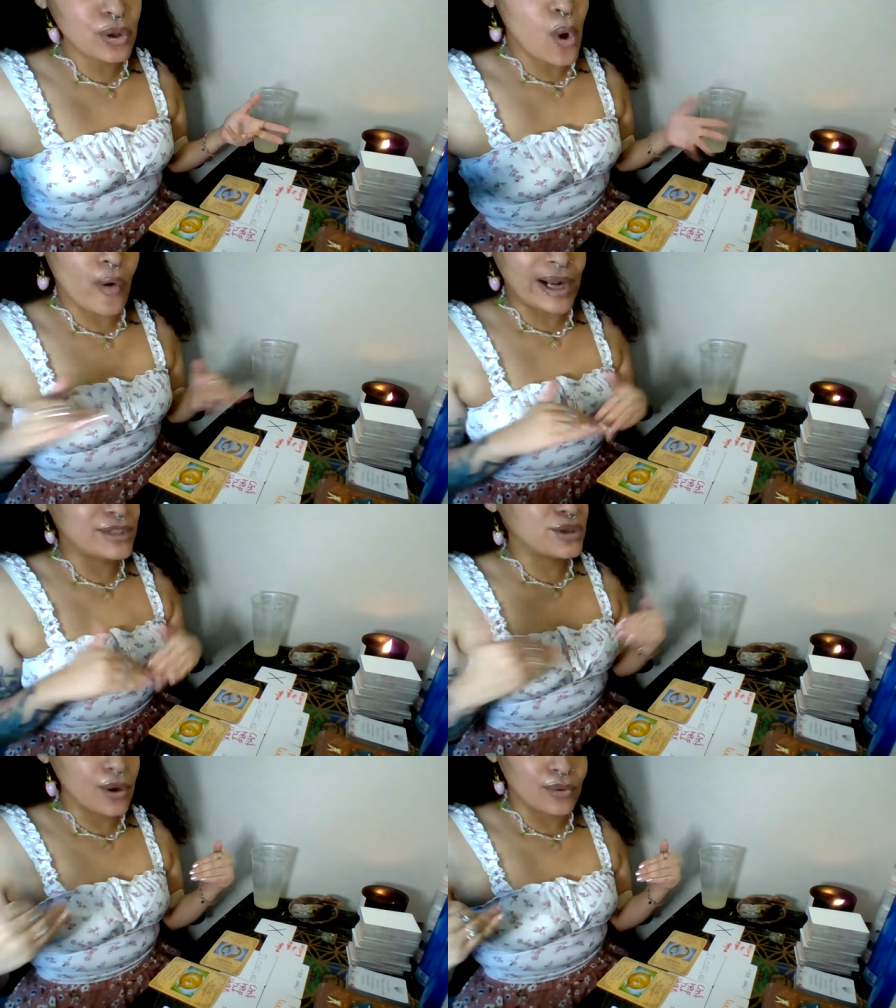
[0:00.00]
or I
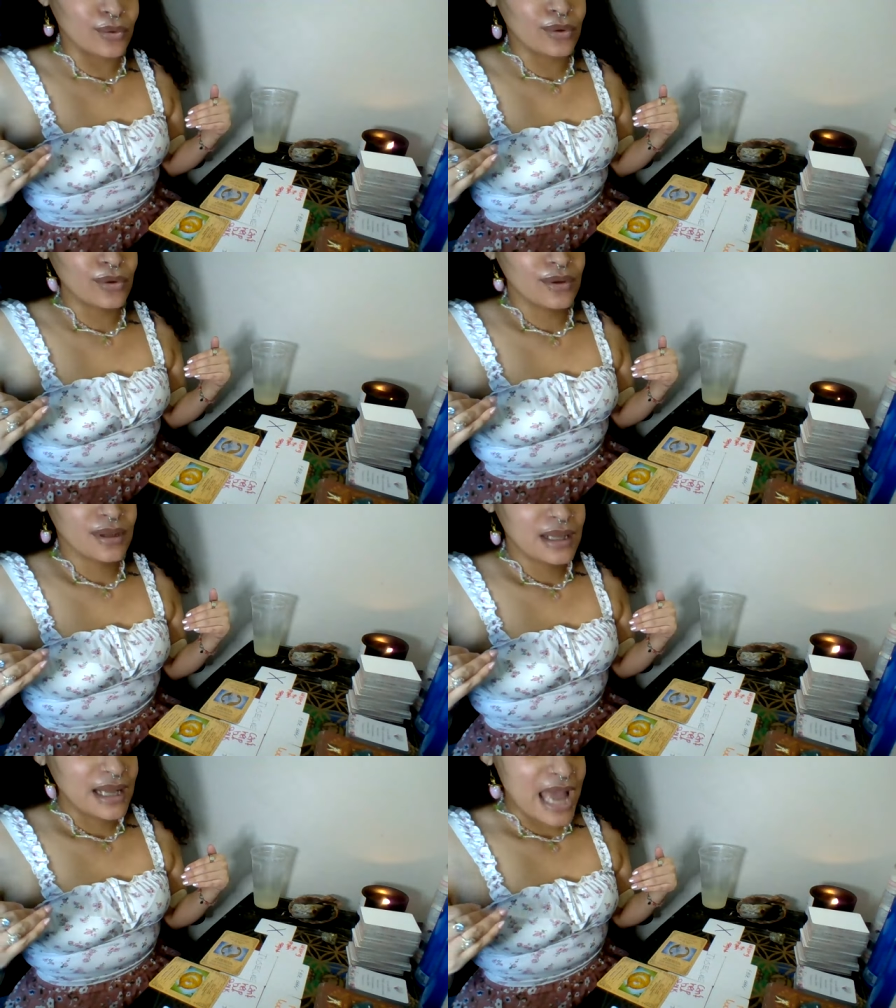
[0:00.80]
don't.
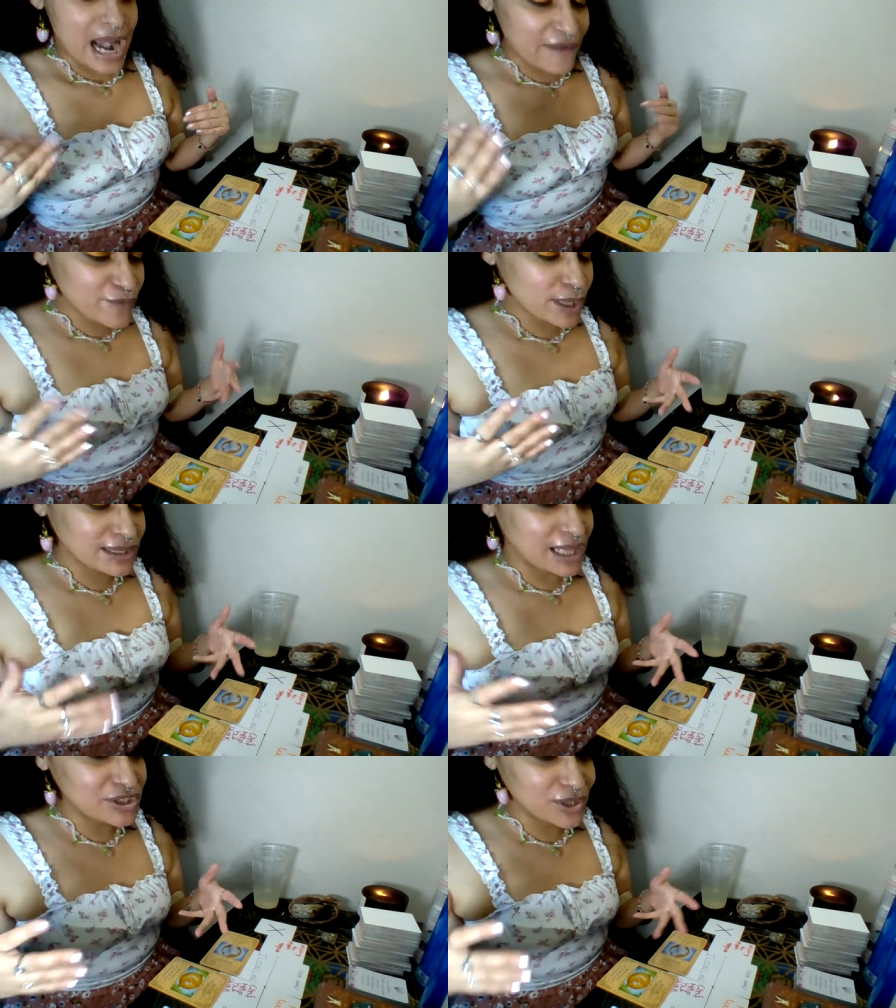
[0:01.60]
And I feel
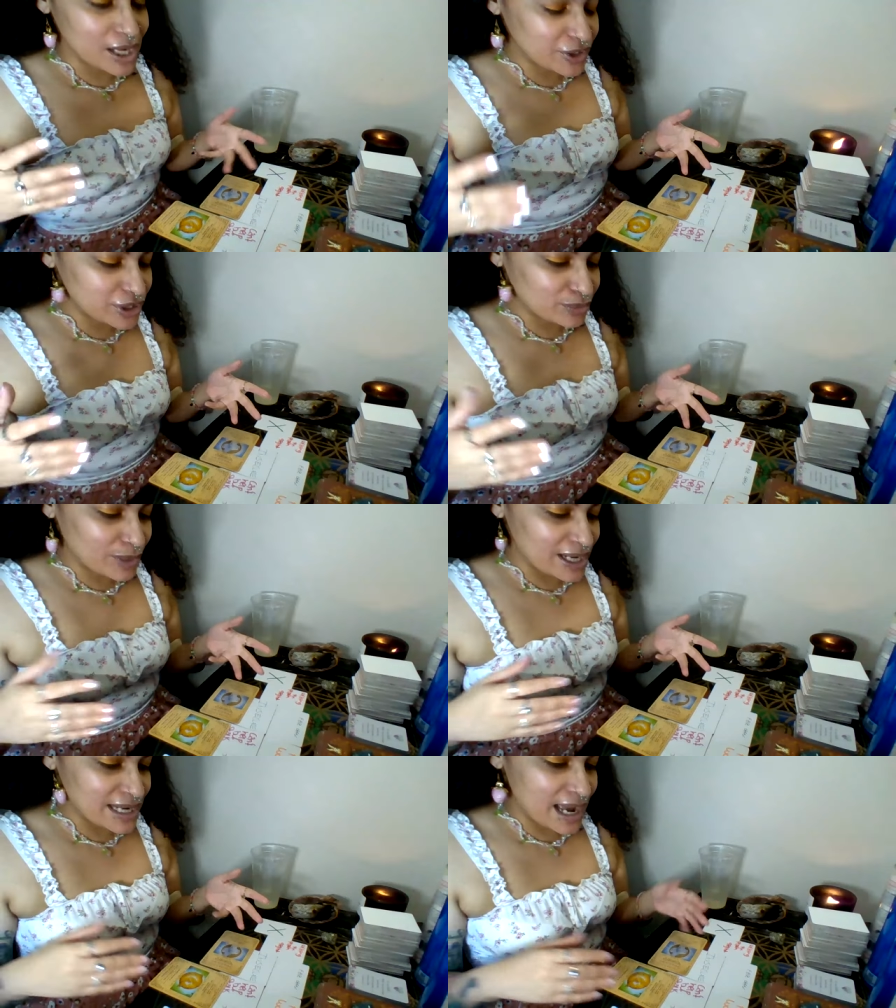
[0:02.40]
like that's your energy
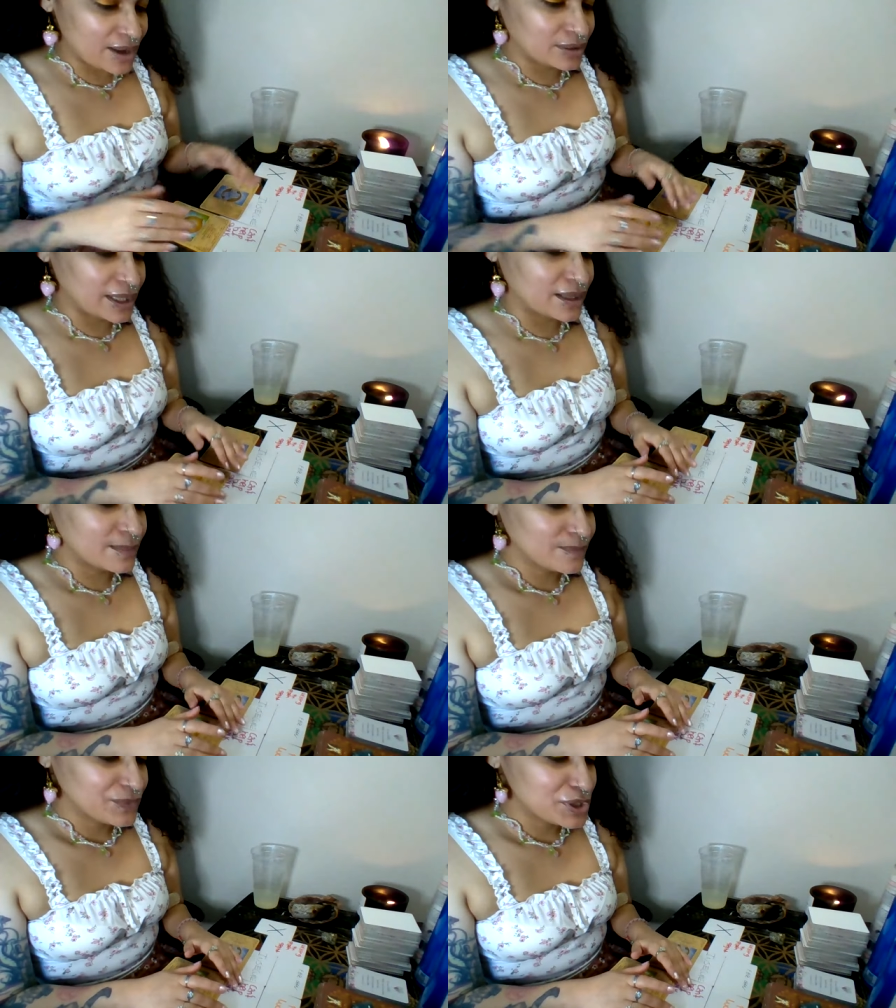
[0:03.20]
right now, like
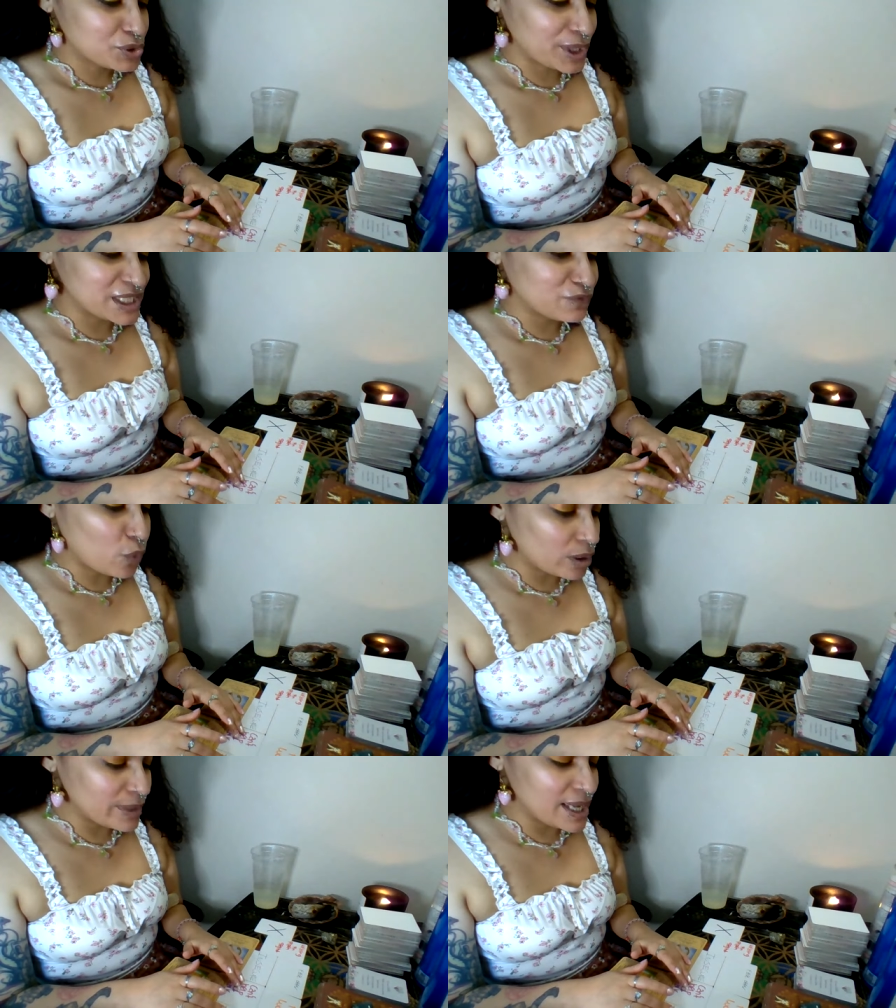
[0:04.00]

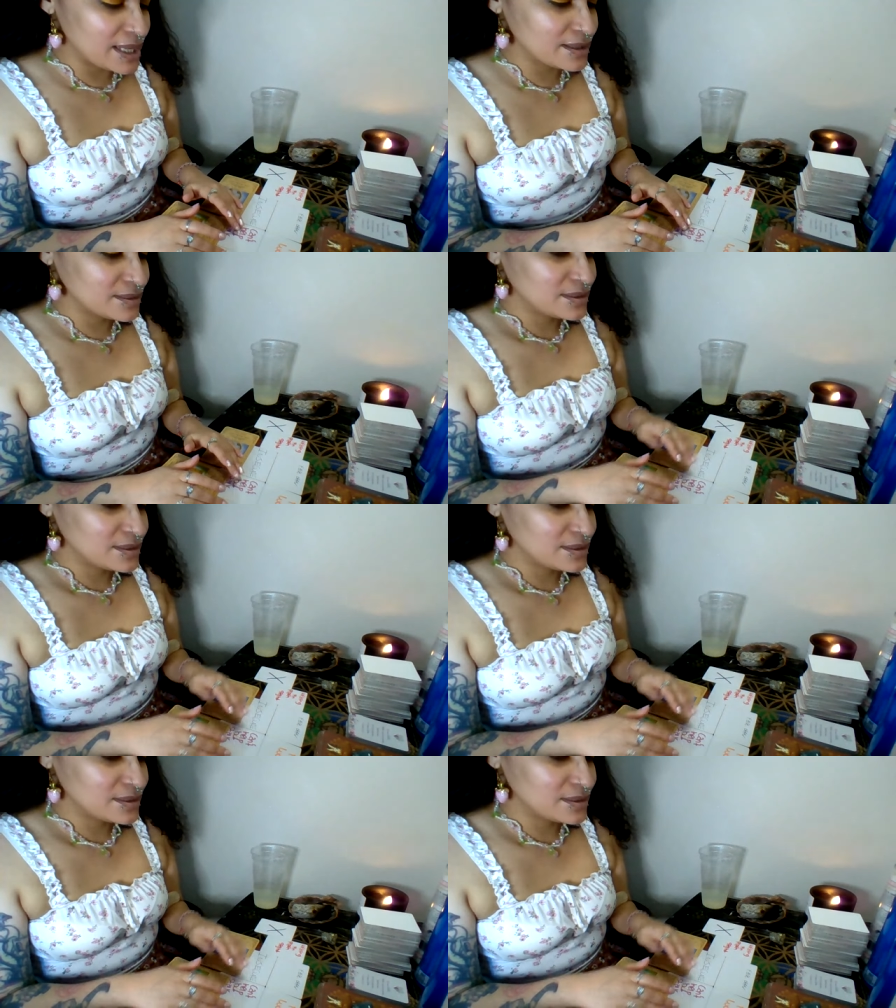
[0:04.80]
transforming.